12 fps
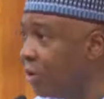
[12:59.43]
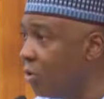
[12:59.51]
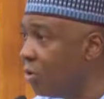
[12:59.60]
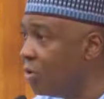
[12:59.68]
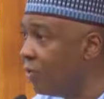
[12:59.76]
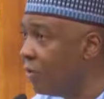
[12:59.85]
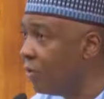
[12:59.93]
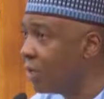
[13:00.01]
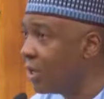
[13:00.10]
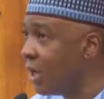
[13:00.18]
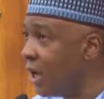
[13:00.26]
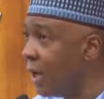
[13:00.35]
Those in favor
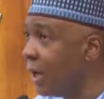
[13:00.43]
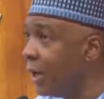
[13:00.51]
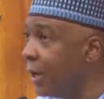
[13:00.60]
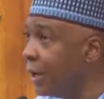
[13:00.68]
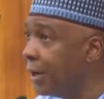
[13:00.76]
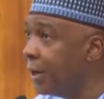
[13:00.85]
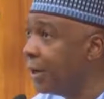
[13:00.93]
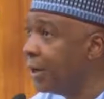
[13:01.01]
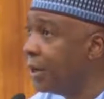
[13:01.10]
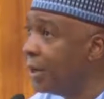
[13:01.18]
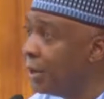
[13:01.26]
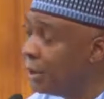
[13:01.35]
say aye.
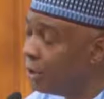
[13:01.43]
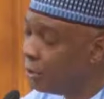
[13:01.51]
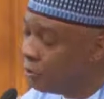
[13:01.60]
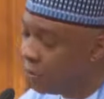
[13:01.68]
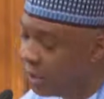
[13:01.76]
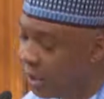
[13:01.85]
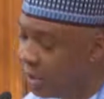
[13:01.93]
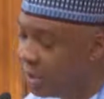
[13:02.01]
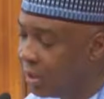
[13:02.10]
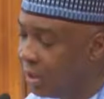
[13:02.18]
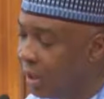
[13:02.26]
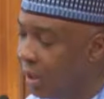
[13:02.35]
Those
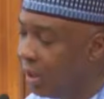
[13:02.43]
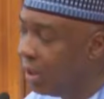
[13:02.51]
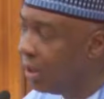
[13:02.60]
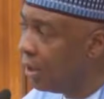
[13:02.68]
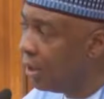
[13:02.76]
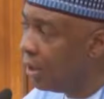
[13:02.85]
against say nay.